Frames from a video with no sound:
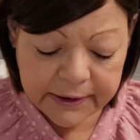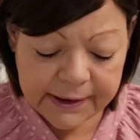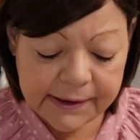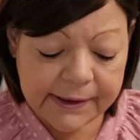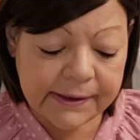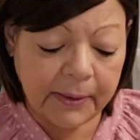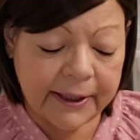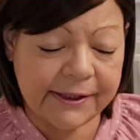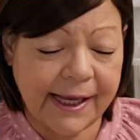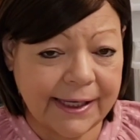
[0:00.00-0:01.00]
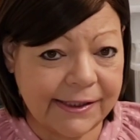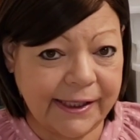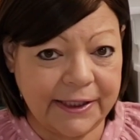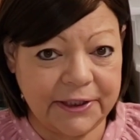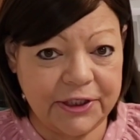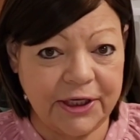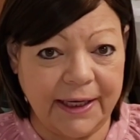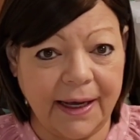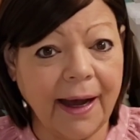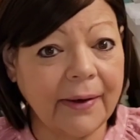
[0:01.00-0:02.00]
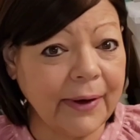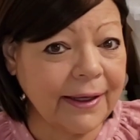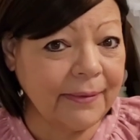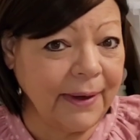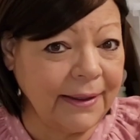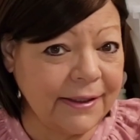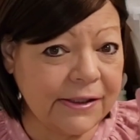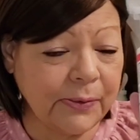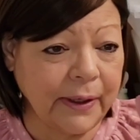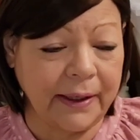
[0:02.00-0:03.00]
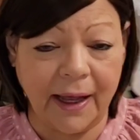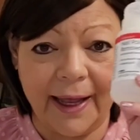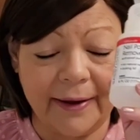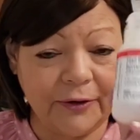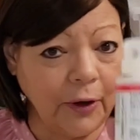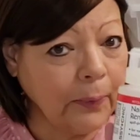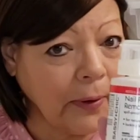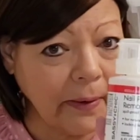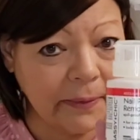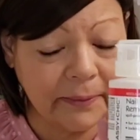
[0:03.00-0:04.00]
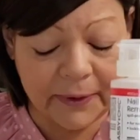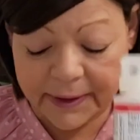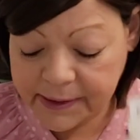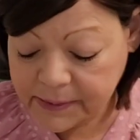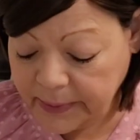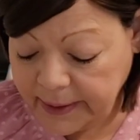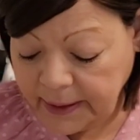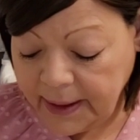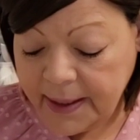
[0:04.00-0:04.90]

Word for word: This is by Sassy and Chic. I recommend this one. I had no problem with this one.